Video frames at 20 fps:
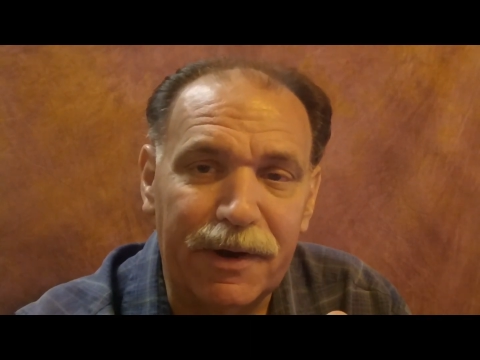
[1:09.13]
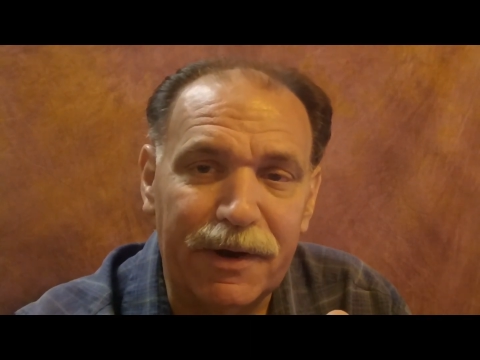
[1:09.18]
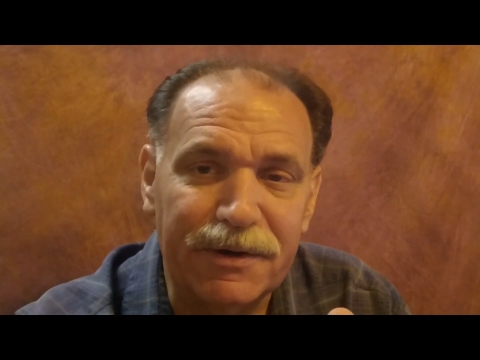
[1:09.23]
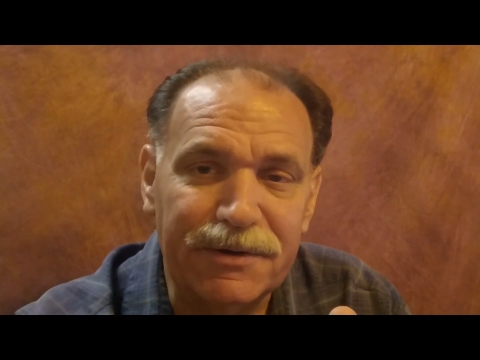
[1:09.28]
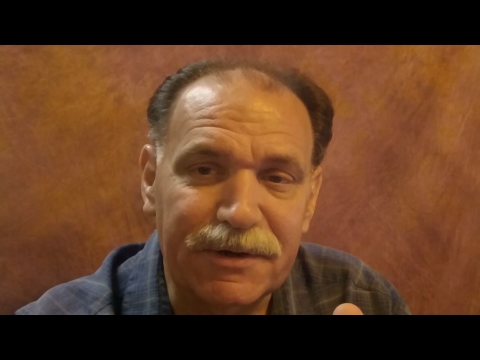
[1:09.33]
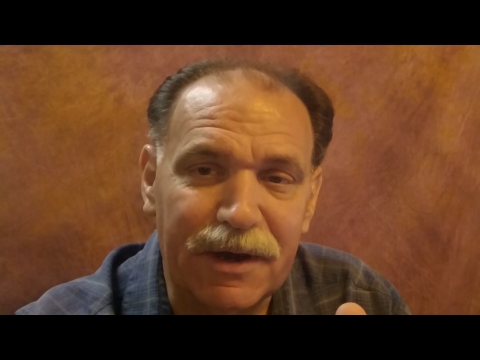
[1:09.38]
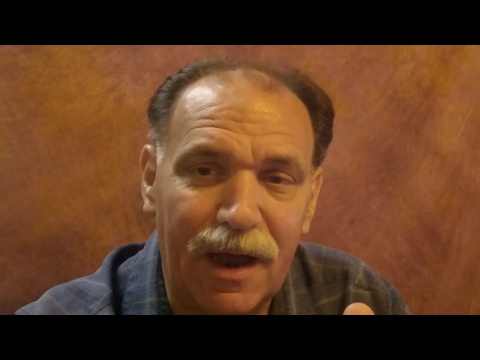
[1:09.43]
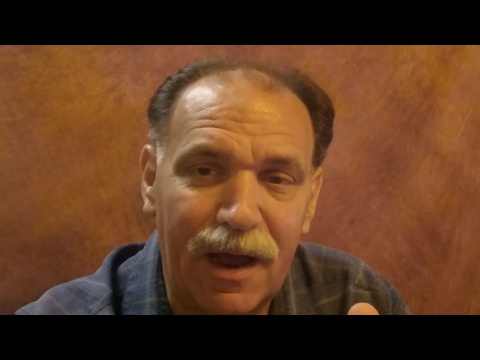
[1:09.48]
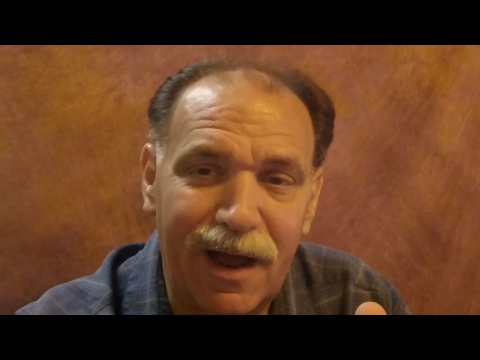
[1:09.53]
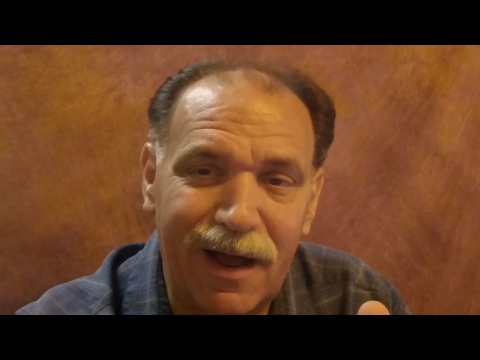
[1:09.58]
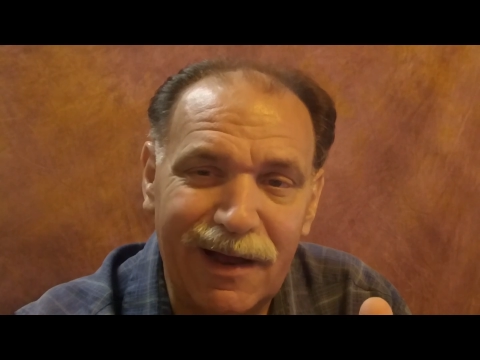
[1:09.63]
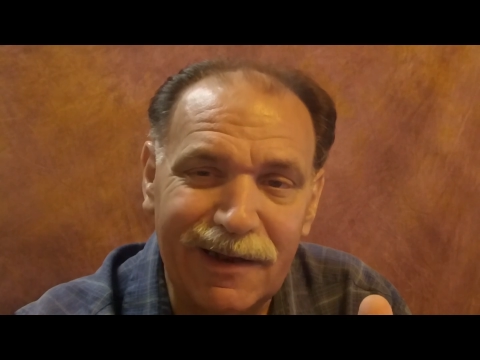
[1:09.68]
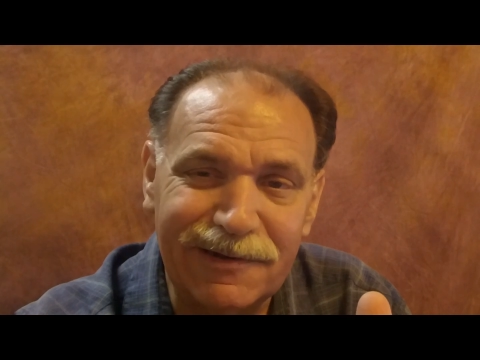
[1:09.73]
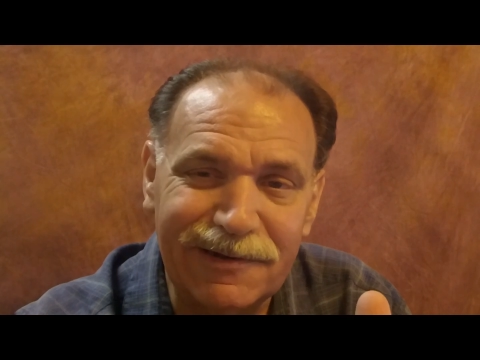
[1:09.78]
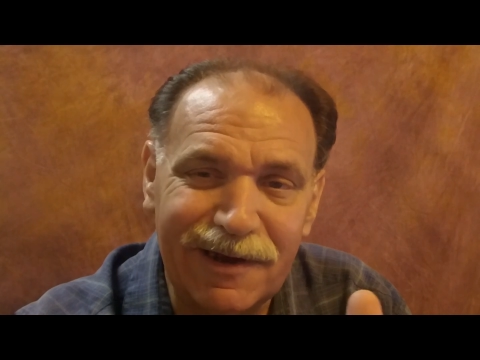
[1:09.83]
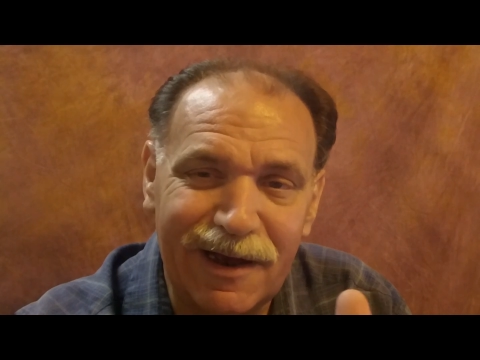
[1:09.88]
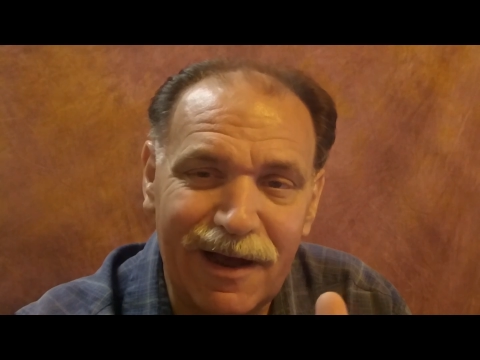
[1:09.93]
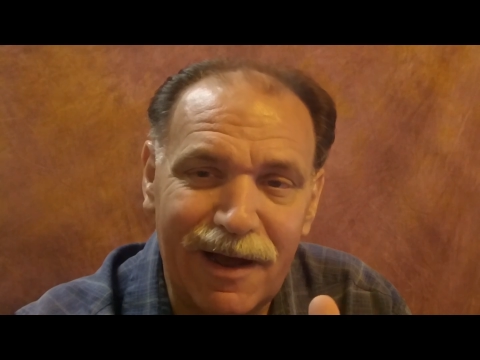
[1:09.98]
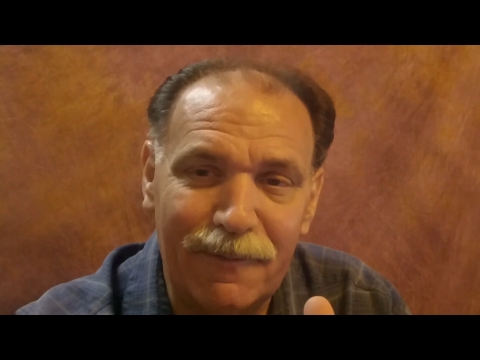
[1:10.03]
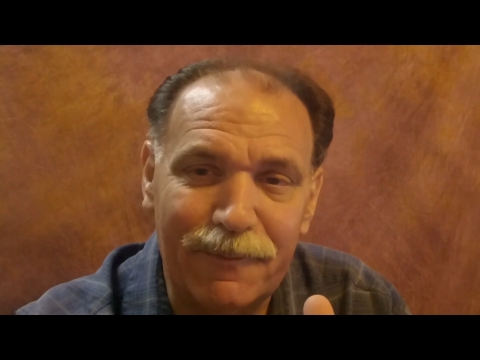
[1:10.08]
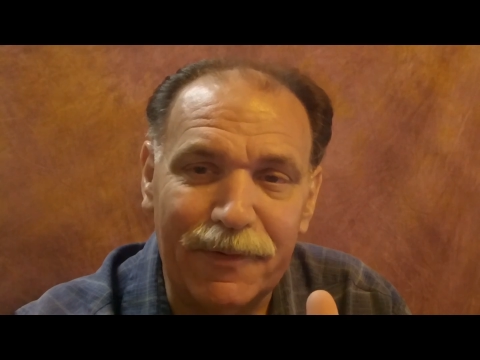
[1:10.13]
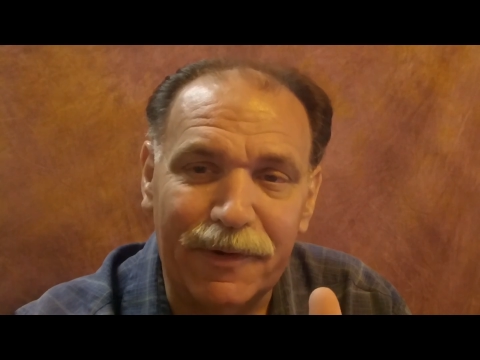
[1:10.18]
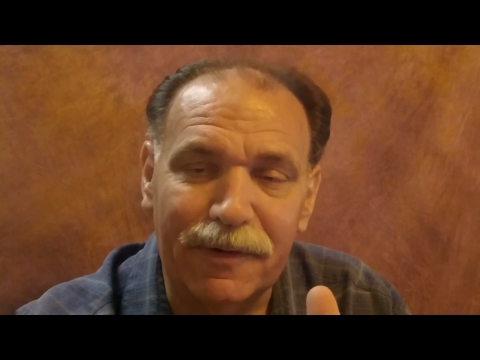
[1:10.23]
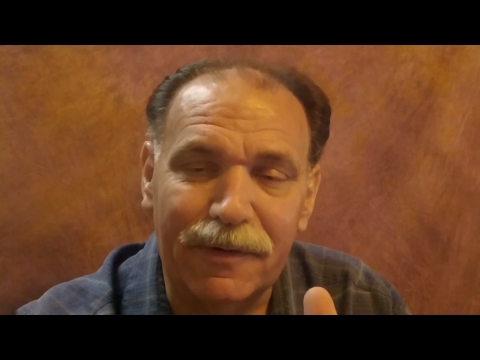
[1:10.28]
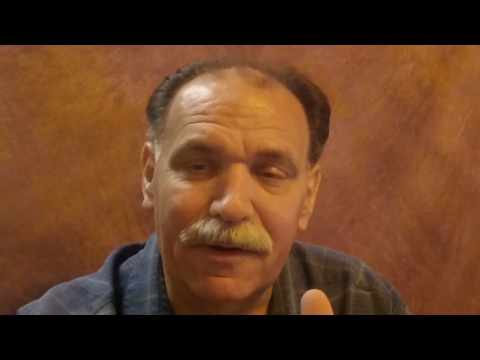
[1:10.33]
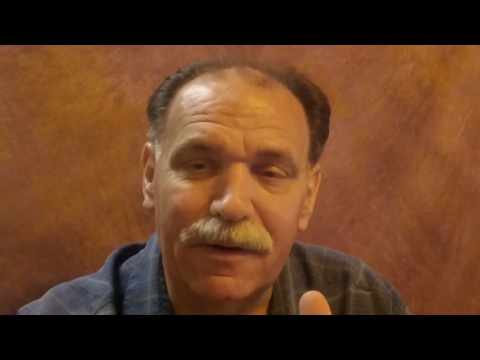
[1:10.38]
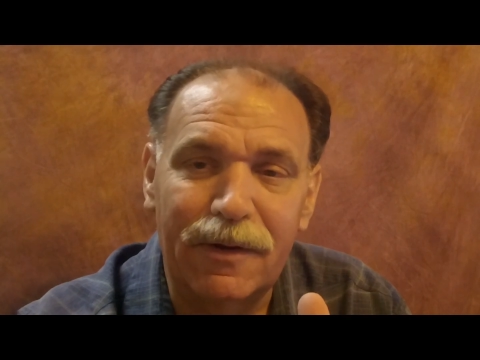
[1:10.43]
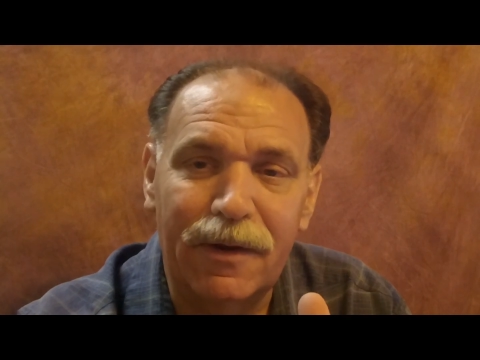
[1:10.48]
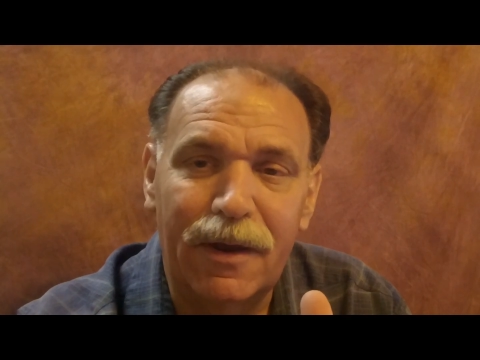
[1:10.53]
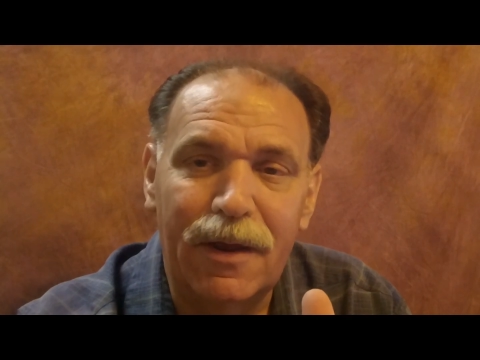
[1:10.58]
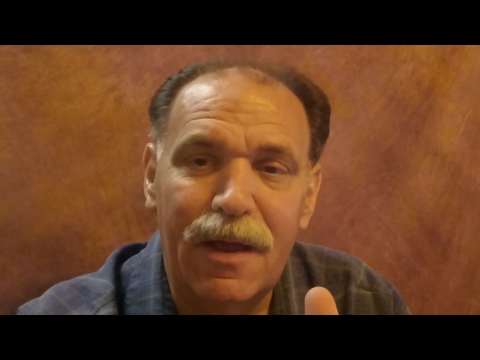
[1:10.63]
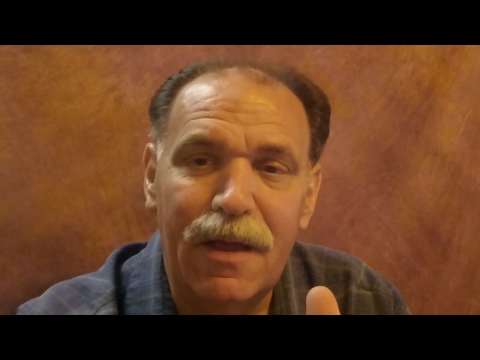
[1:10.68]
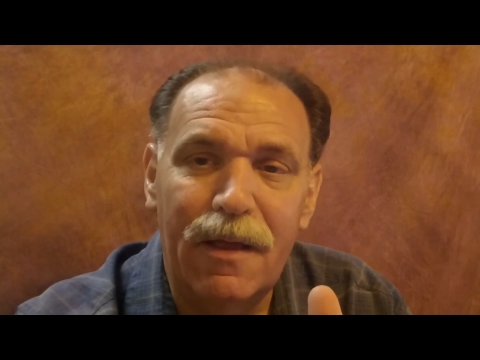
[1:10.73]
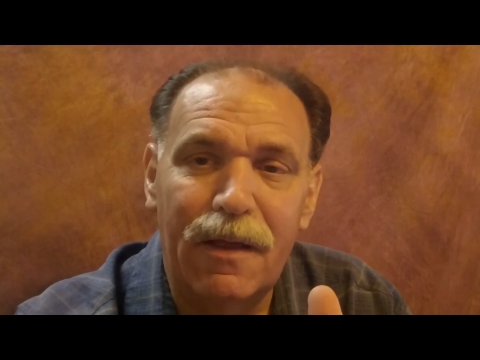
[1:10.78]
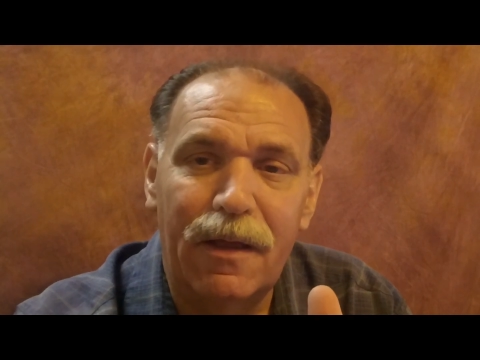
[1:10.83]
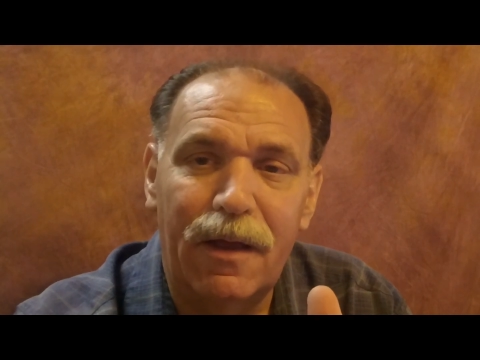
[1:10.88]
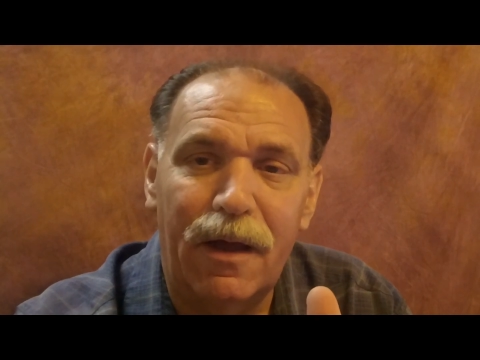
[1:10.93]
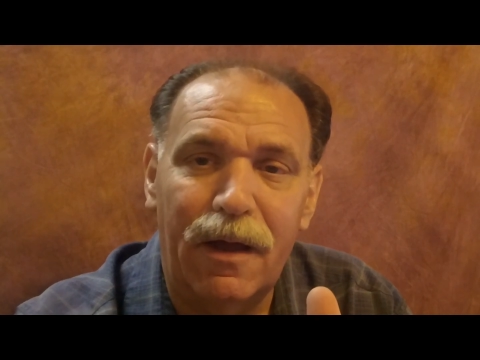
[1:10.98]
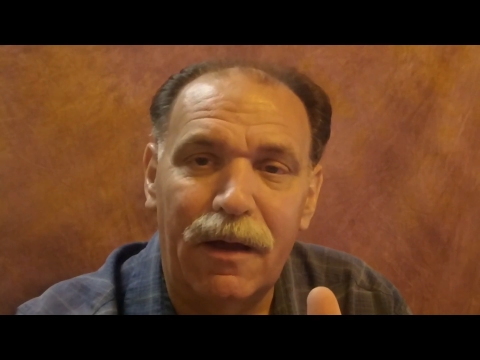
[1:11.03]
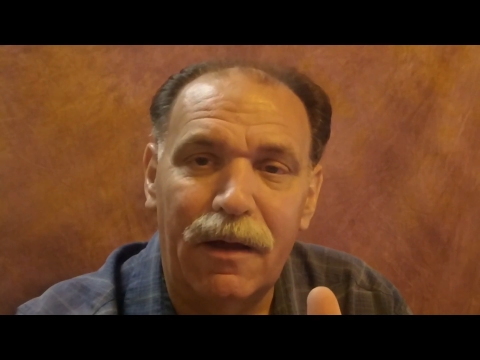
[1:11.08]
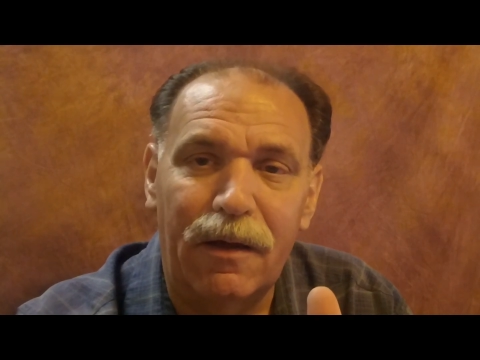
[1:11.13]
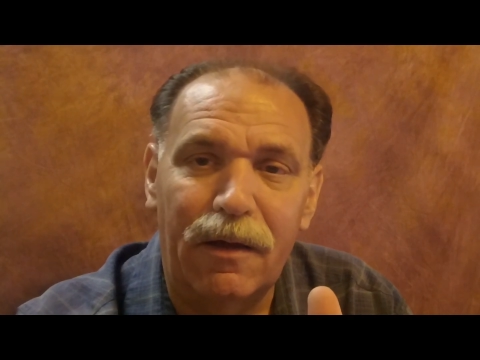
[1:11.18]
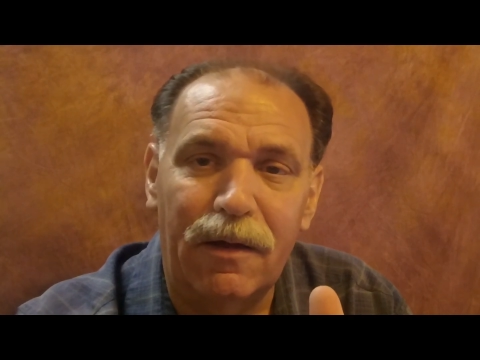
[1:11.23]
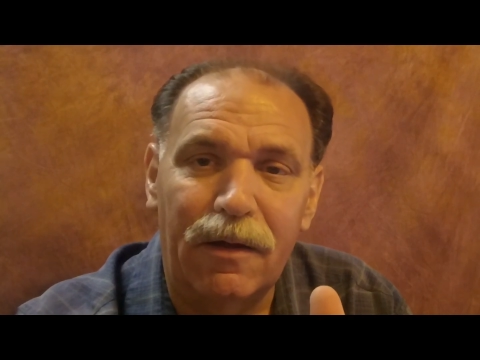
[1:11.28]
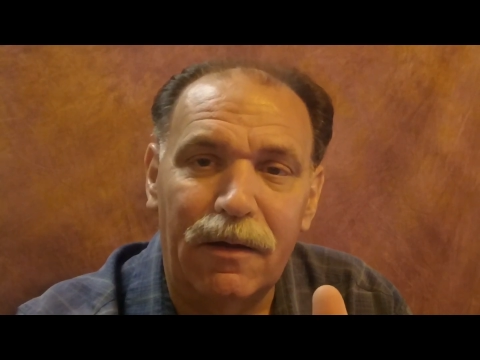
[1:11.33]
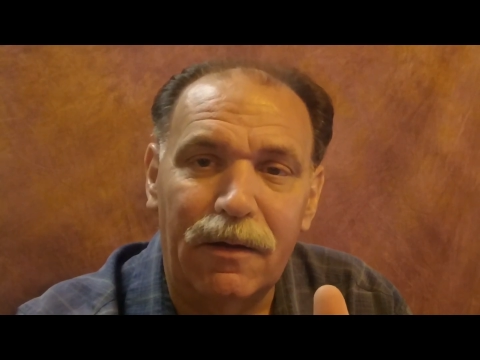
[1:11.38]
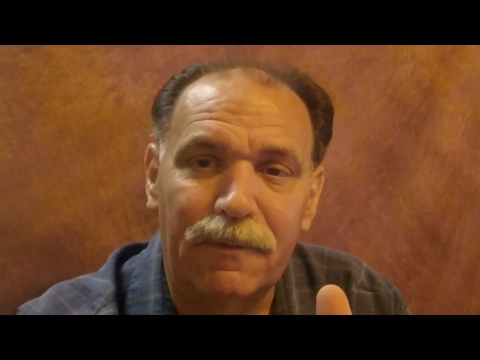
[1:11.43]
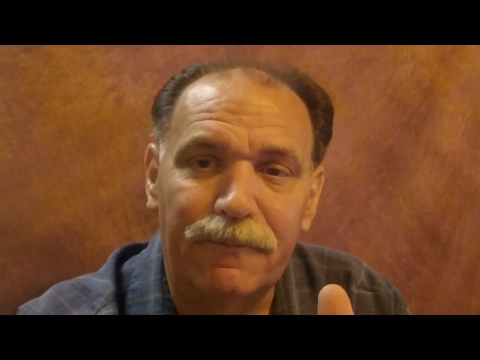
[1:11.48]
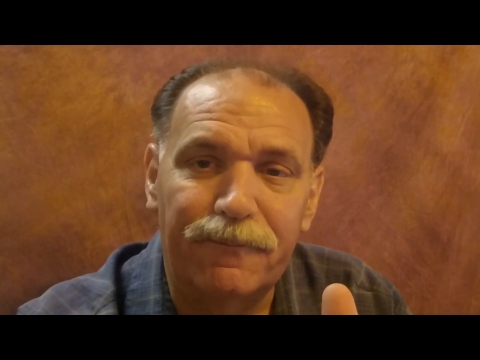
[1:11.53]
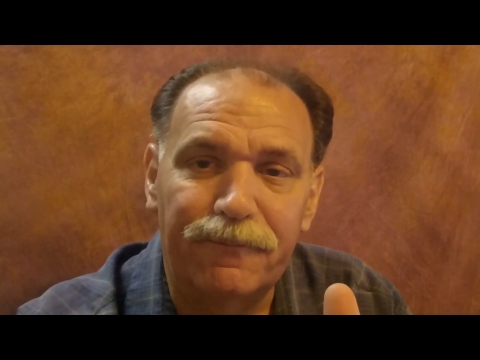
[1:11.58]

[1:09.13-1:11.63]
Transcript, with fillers: and it's a hot topic uh,